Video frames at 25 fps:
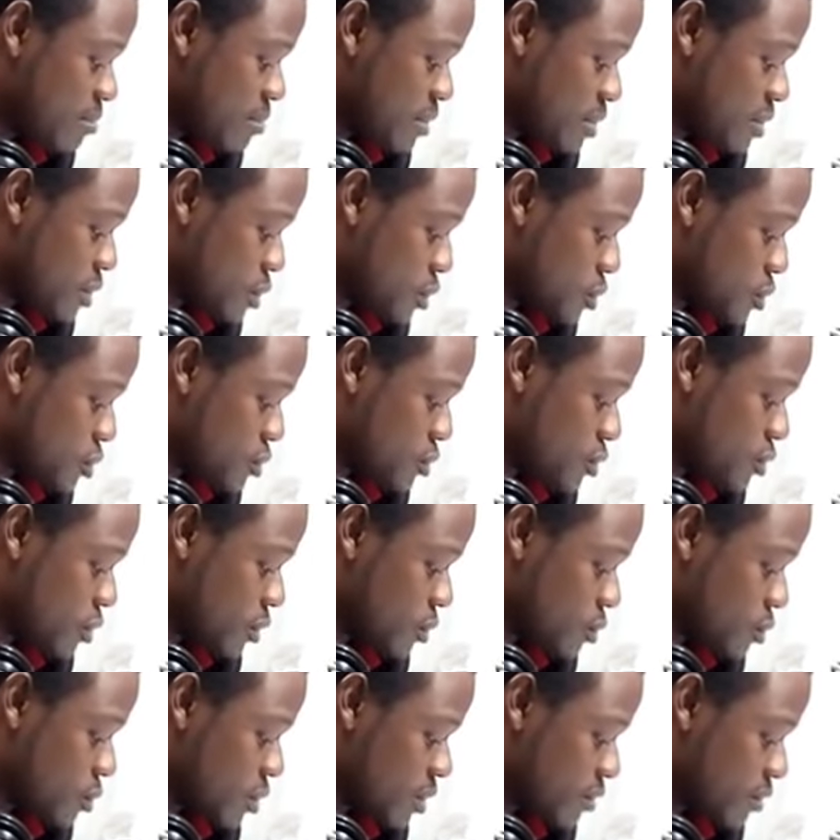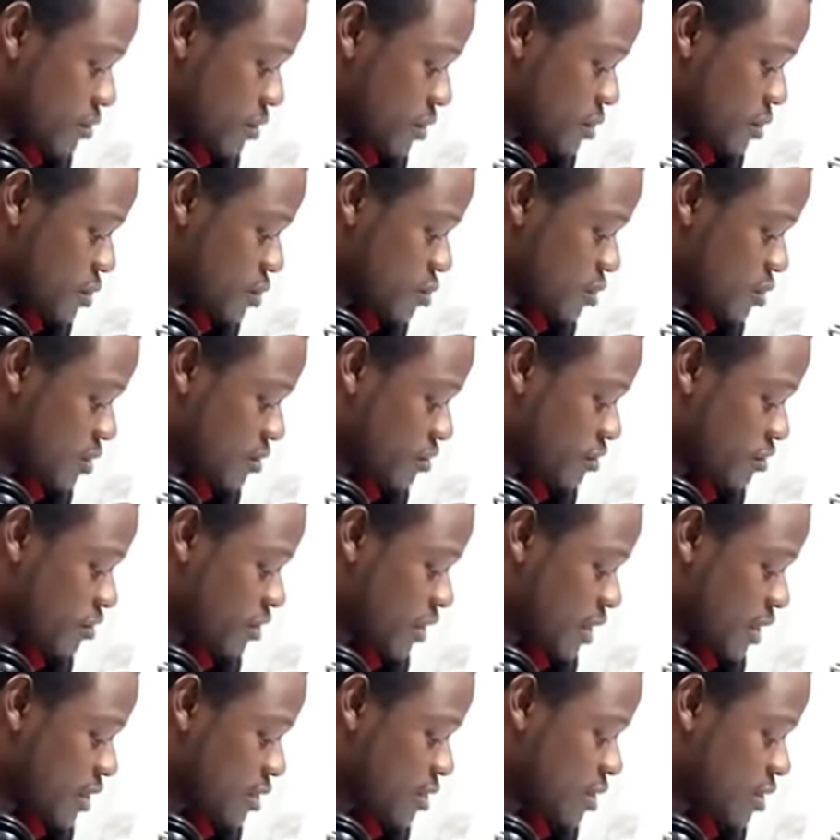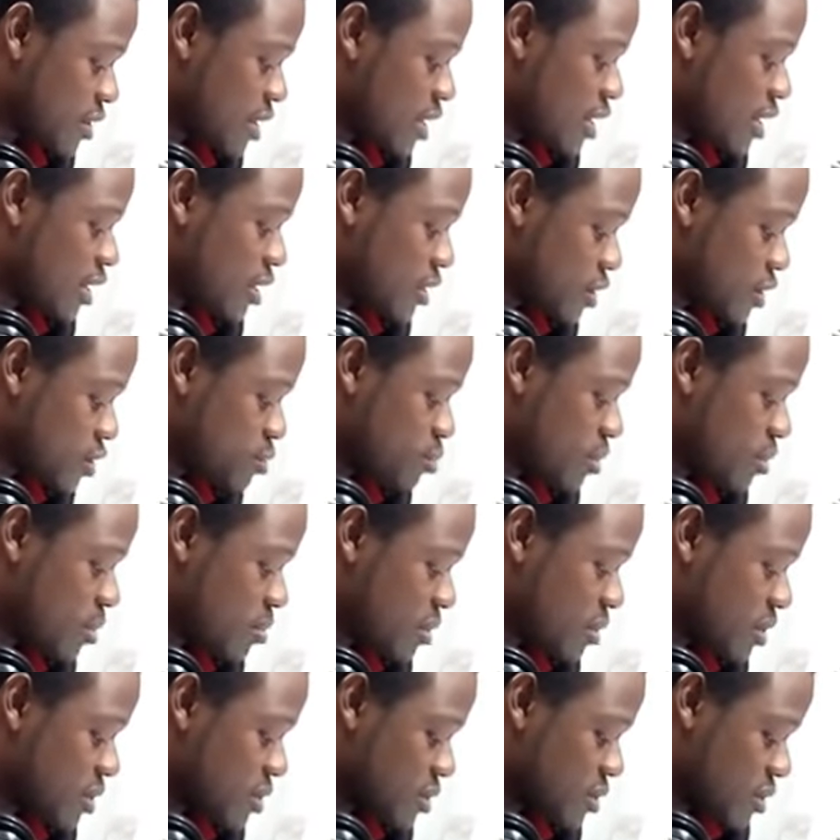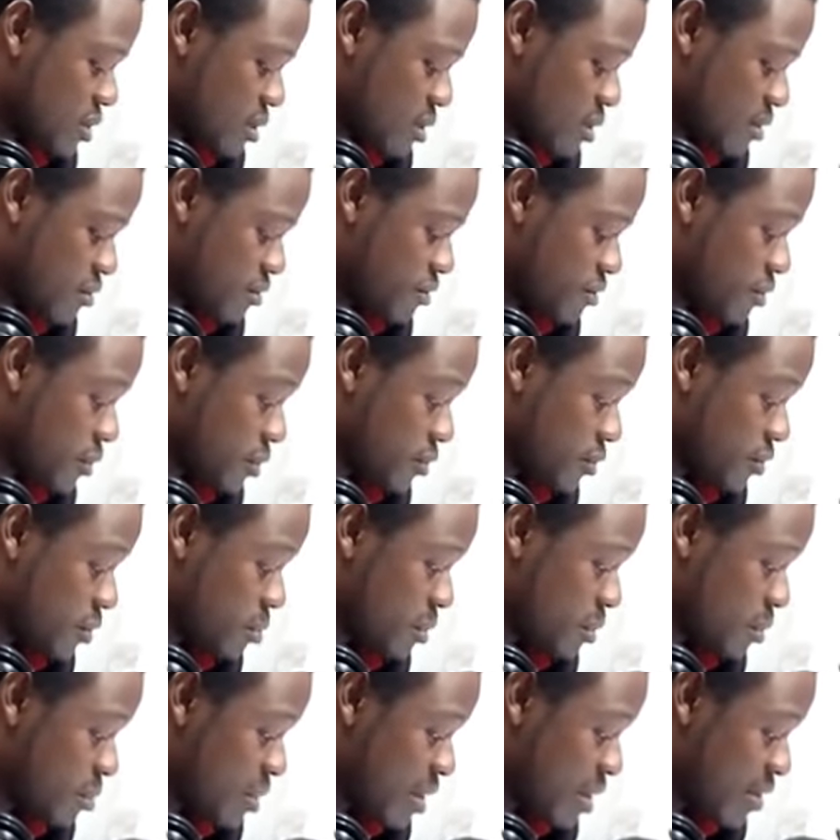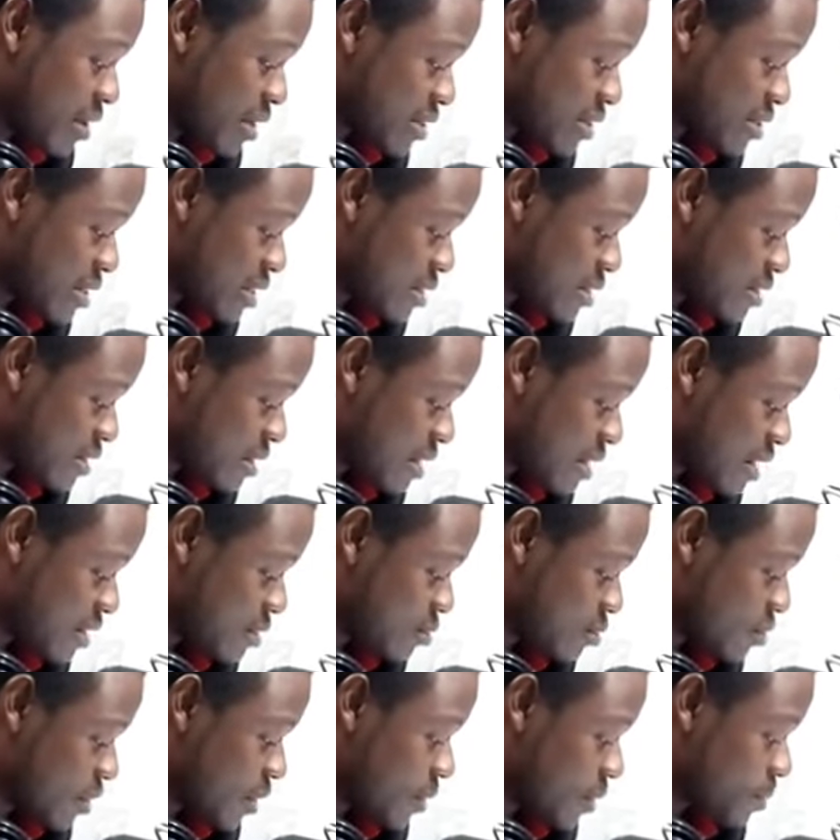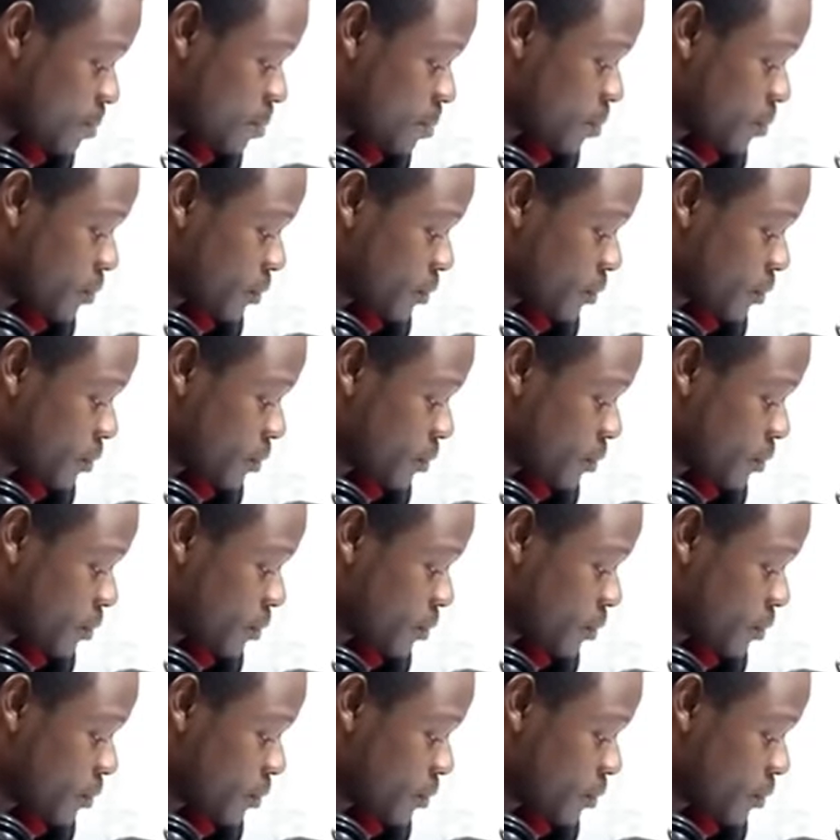Please oh. use your good office to effect this payment. Comfort from and send in that one.